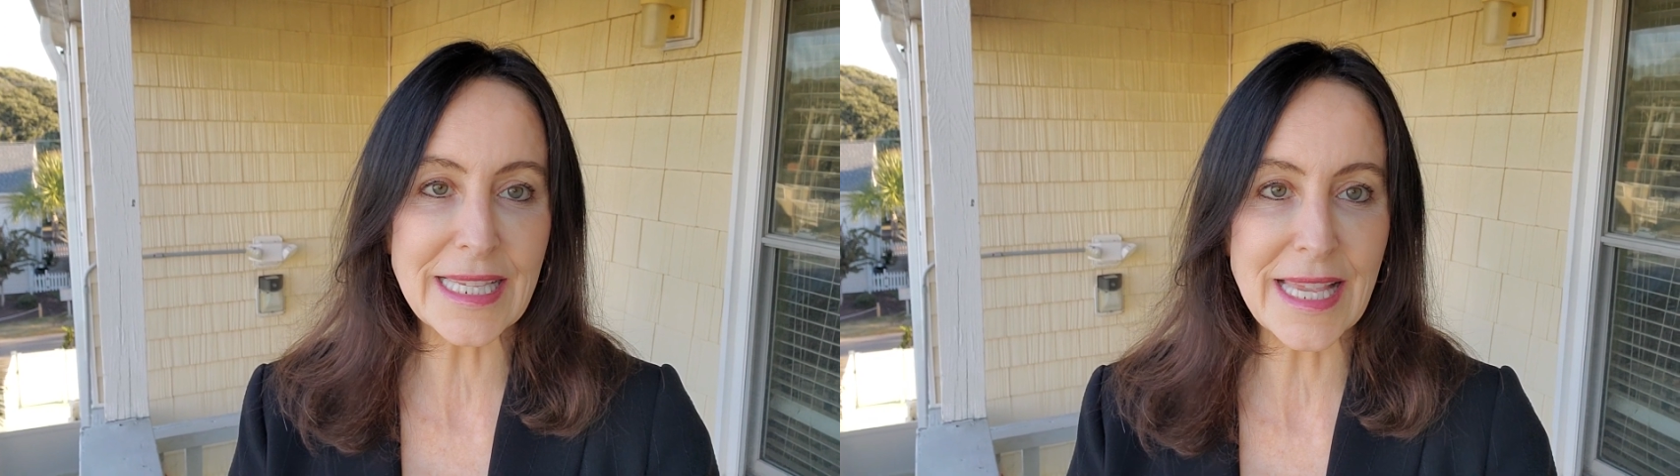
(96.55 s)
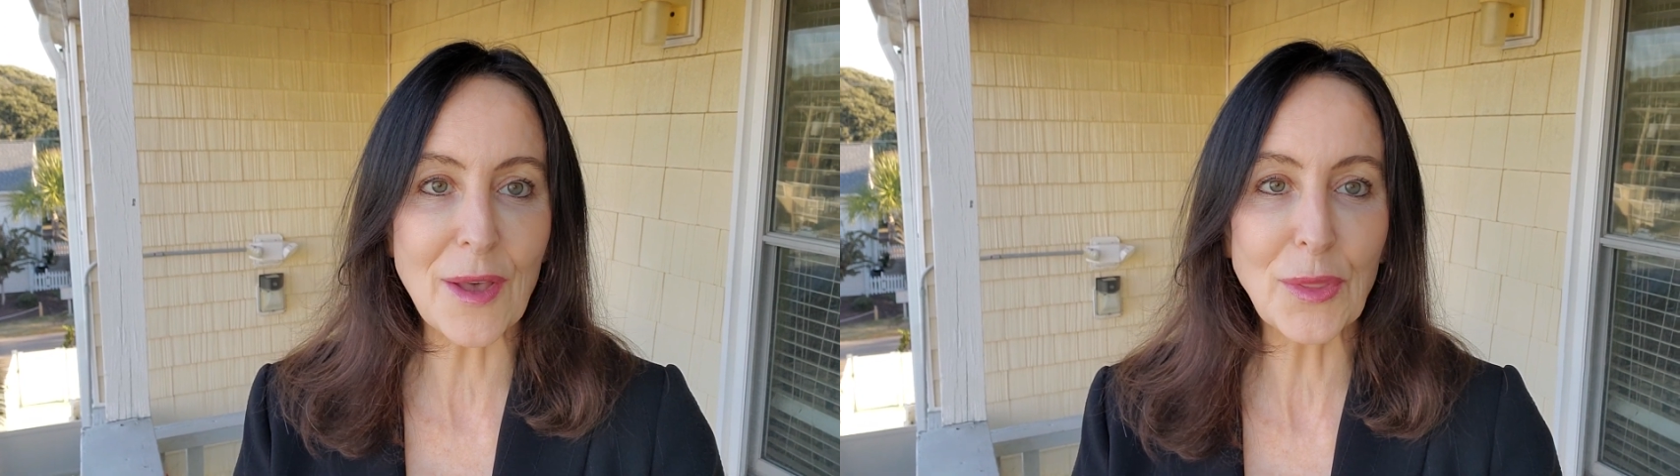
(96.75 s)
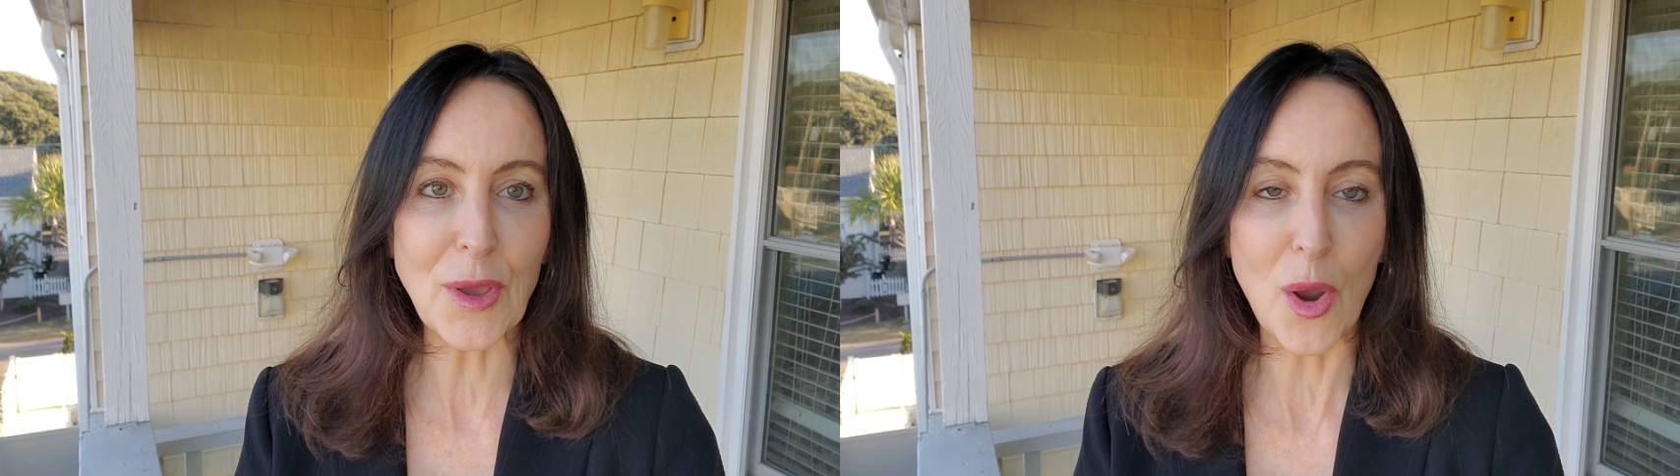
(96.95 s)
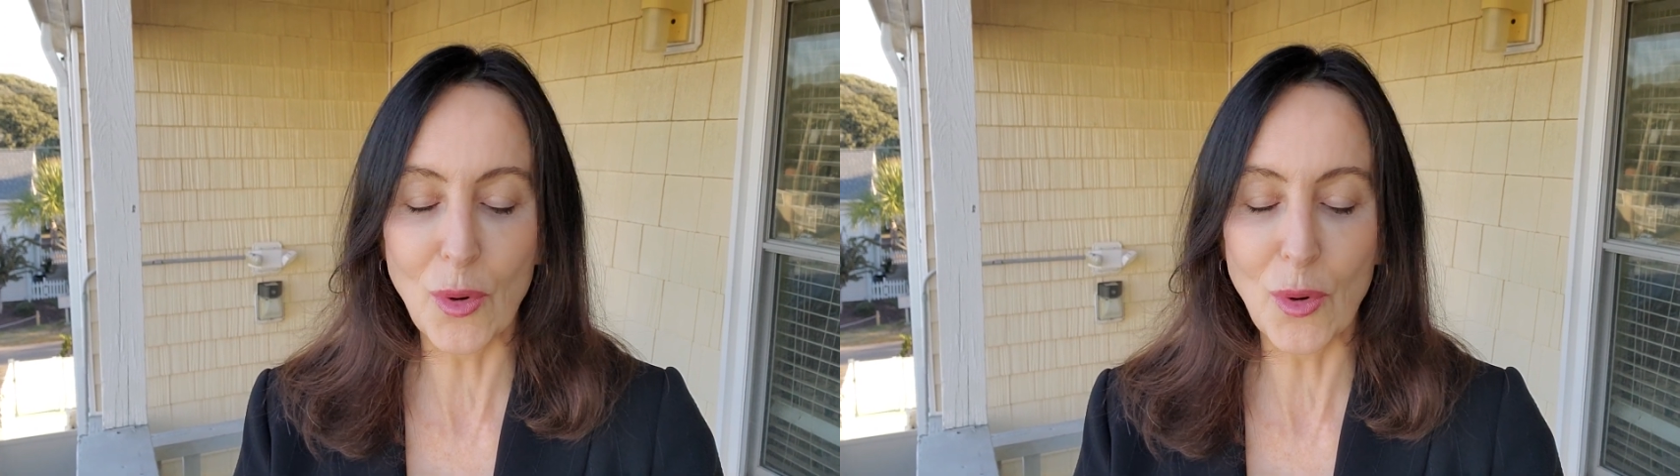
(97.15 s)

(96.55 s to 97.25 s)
South